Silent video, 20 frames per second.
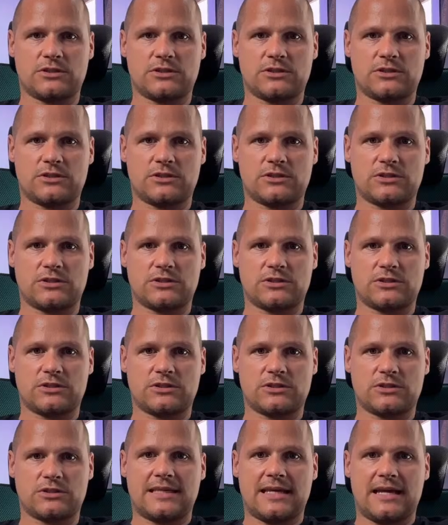Once
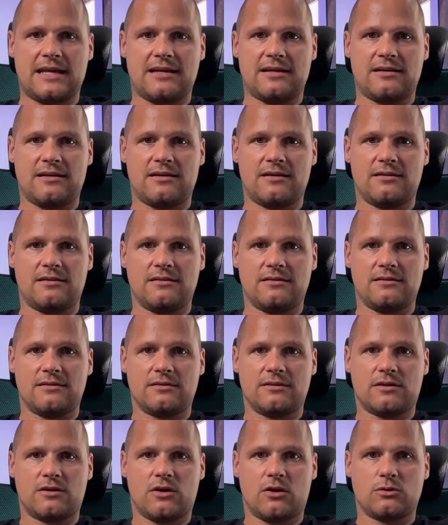this candle
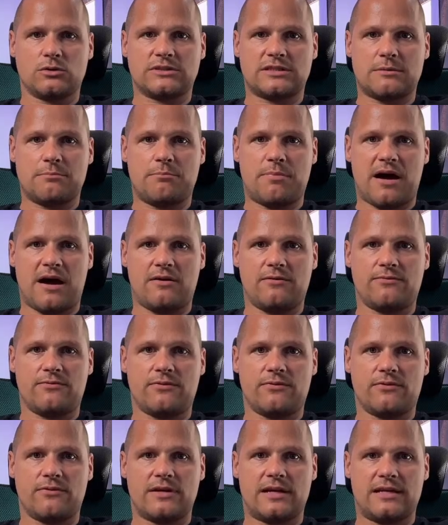closed above
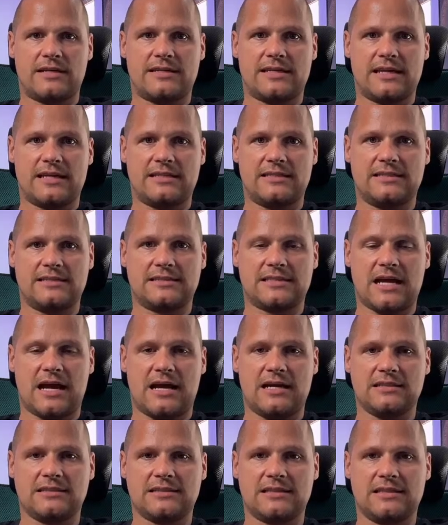and take these
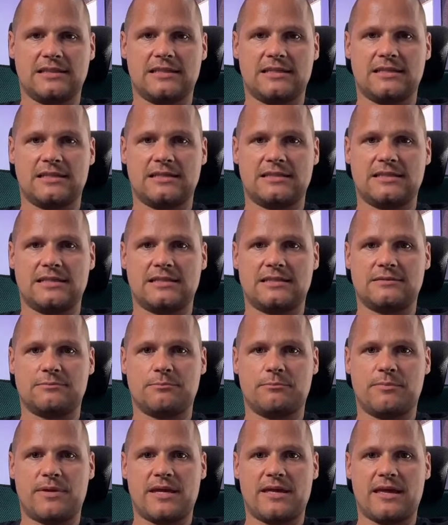highs,
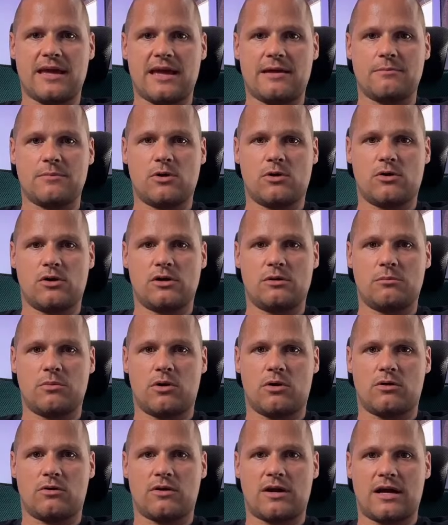it became order
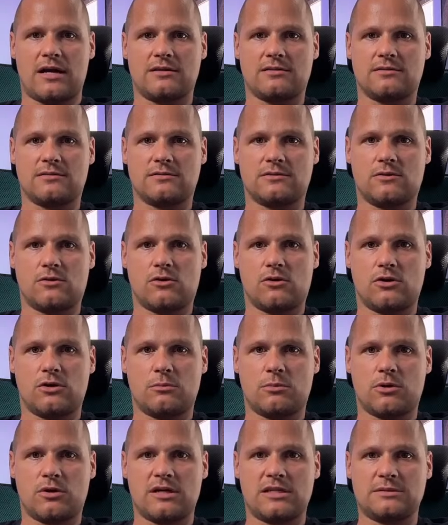block, right? Order
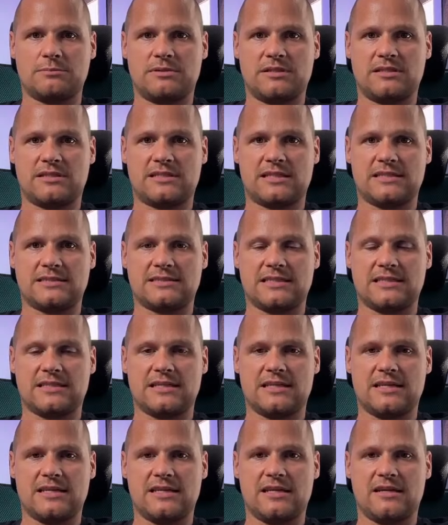block has been tested
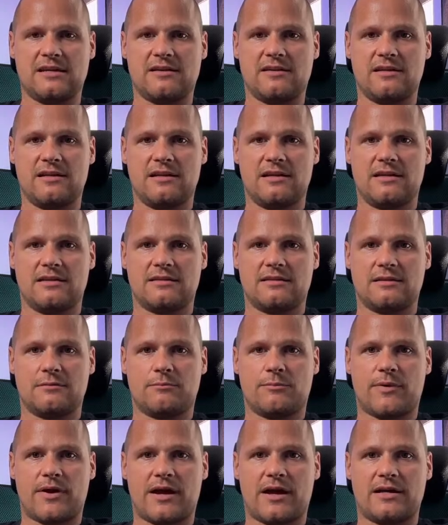in here, then
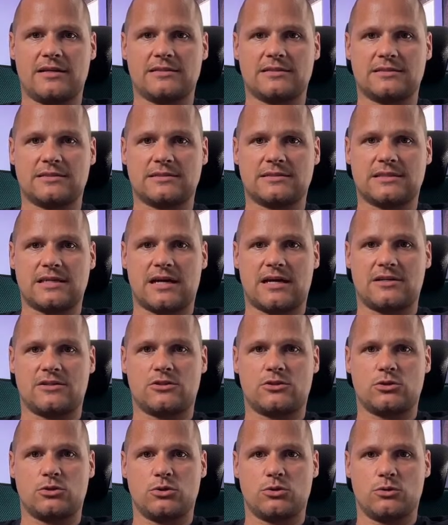price
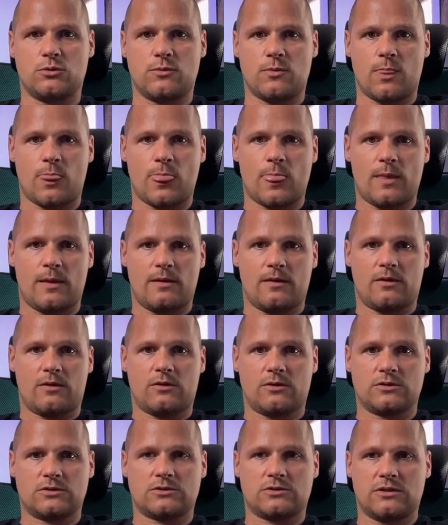start to
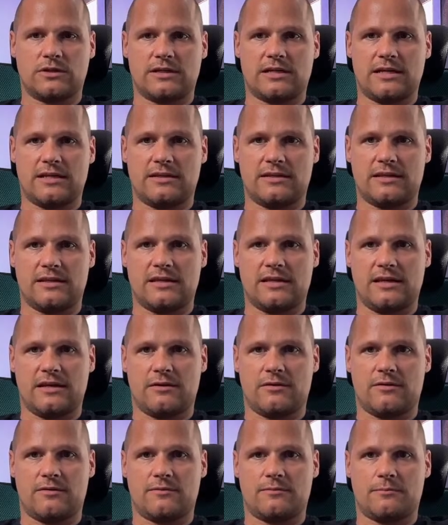consolidate in
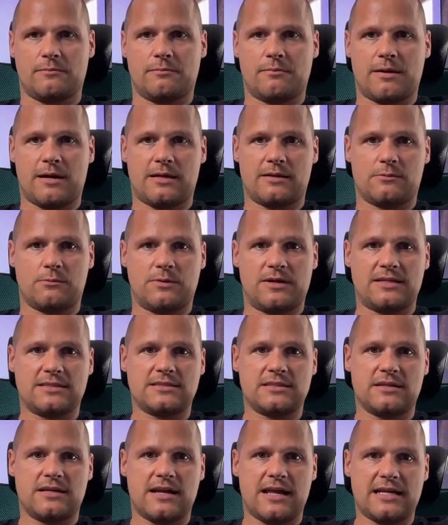here. But where is
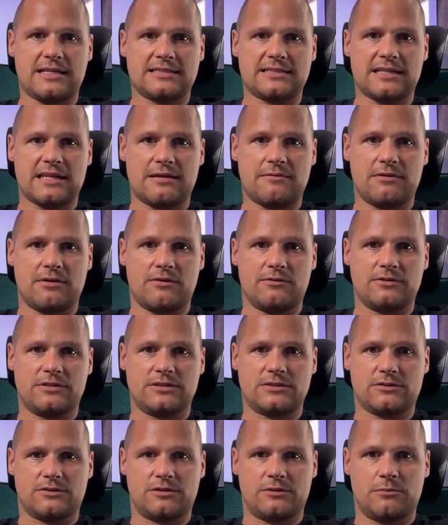the next level of
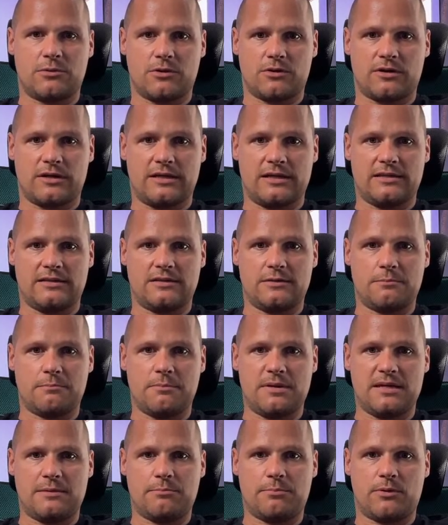this order block? In the
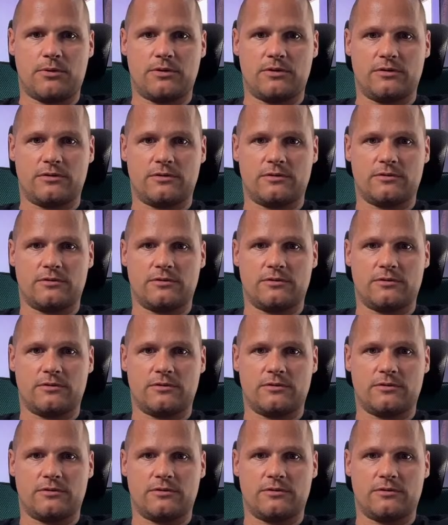midpoint,